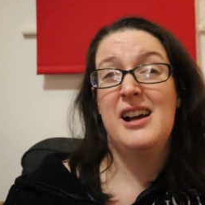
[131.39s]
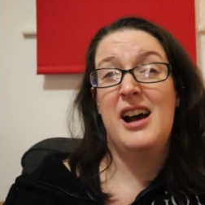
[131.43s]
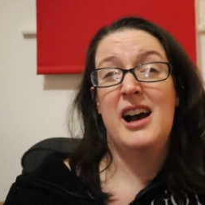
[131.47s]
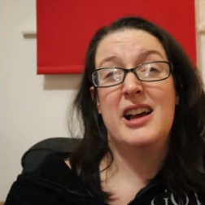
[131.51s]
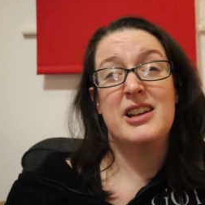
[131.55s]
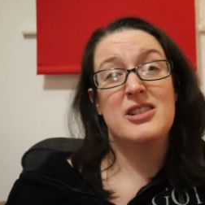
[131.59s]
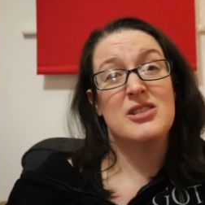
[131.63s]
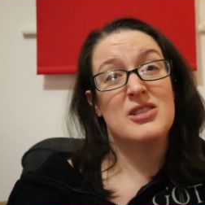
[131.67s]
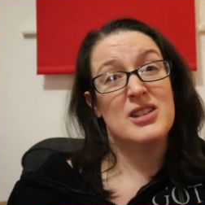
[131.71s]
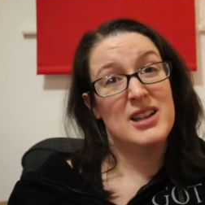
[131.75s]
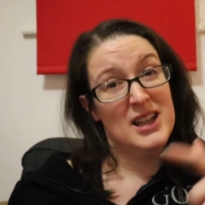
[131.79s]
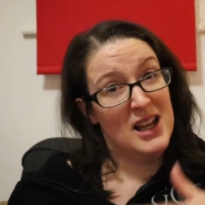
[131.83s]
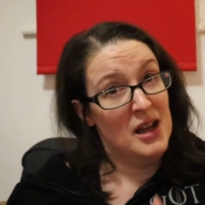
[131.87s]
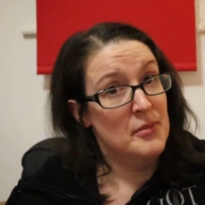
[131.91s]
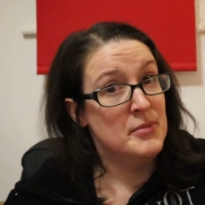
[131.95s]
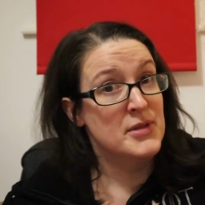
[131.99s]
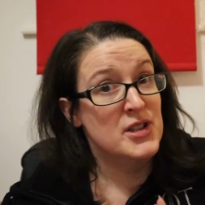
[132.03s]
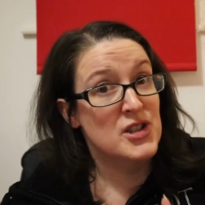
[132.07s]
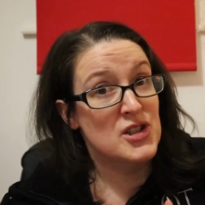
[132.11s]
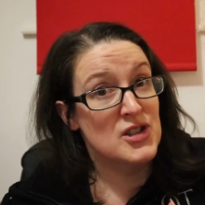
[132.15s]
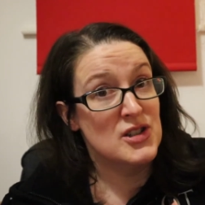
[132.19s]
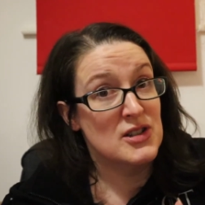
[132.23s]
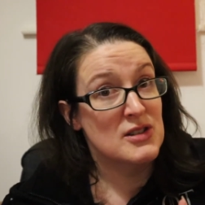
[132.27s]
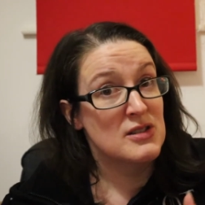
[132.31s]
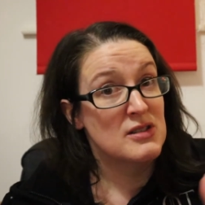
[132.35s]
I use
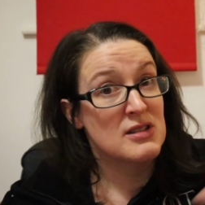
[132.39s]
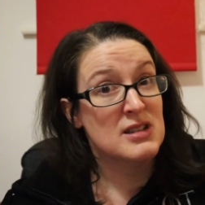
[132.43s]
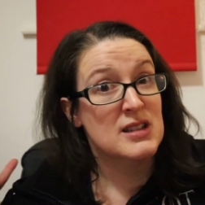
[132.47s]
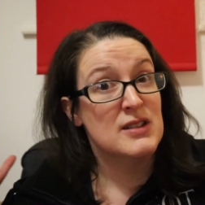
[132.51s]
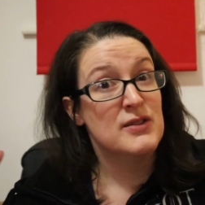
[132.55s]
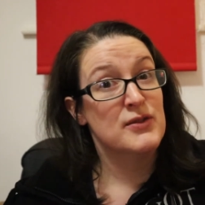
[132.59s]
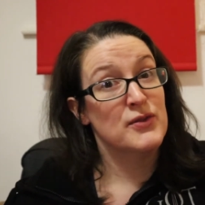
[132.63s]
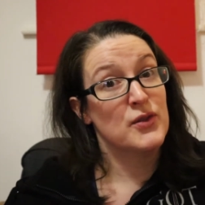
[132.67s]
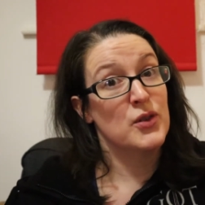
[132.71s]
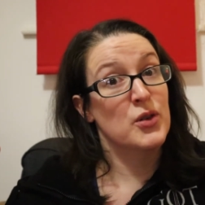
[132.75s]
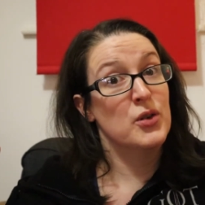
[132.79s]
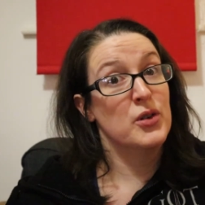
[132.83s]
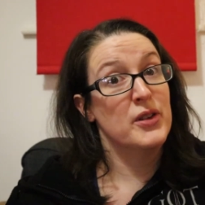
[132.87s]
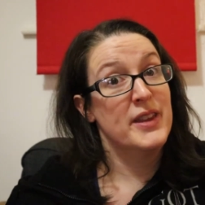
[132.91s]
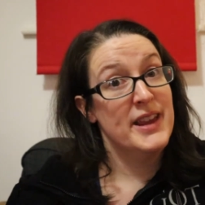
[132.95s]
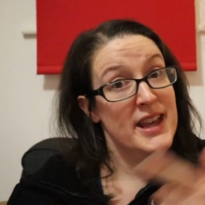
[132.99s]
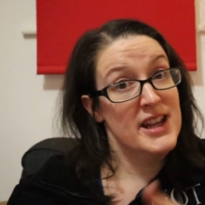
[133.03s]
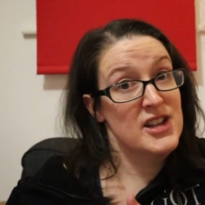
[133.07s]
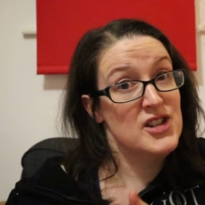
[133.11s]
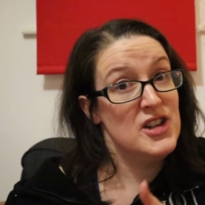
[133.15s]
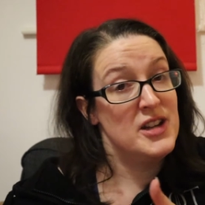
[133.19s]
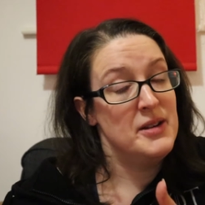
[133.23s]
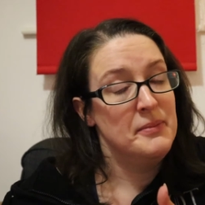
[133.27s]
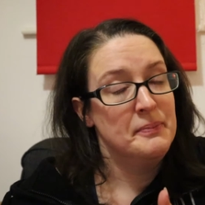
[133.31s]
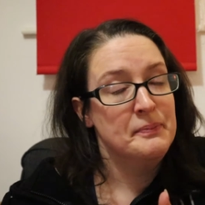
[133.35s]
lemon juice for the
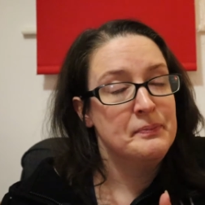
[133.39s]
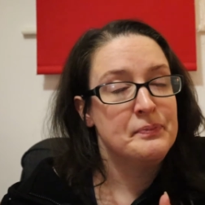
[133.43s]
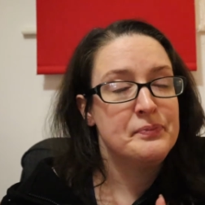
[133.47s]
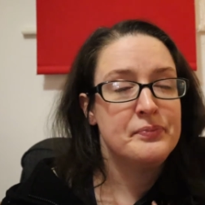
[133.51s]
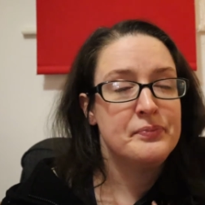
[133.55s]
kitchen.